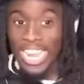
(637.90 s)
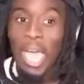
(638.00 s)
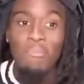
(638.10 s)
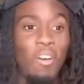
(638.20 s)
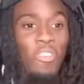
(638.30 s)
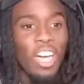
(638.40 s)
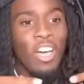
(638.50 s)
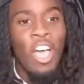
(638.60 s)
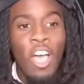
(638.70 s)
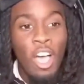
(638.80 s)
that
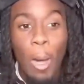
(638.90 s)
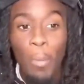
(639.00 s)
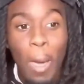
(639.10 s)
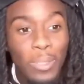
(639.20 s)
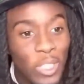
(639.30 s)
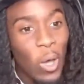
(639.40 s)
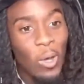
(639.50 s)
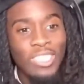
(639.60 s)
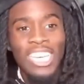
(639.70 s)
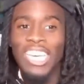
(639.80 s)
motherfucker, couple
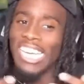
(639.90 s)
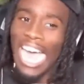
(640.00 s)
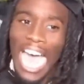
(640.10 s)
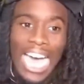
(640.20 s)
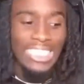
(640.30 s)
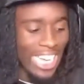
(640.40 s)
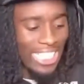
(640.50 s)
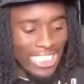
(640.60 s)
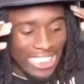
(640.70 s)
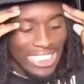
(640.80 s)
episodes, you know what I'm saying?
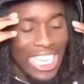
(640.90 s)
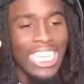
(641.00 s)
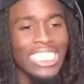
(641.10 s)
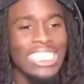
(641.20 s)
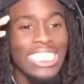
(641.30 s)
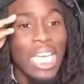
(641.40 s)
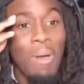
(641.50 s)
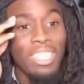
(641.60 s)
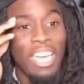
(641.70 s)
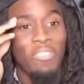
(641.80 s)
Just, th just think
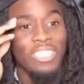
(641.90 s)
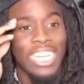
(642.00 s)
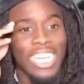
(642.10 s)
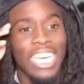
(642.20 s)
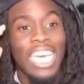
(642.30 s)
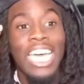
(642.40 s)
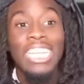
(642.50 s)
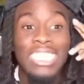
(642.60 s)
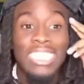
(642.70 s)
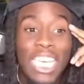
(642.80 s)
about that for a second.
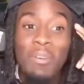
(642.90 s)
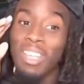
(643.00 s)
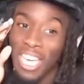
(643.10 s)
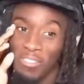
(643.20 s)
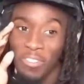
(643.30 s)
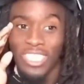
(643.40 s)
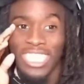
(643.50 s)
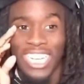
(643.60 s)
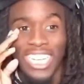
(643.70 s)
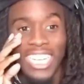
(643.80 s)
Just think about that for a
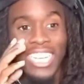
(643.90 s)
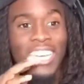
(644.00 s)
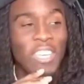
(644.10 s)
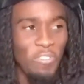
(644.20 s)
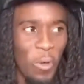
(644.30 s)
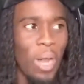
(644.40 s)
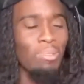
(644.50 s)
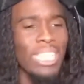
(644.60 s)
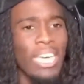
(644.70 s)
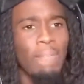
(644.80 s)
second. You feel what I'm
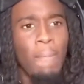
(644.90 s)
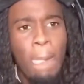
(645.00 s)
saying?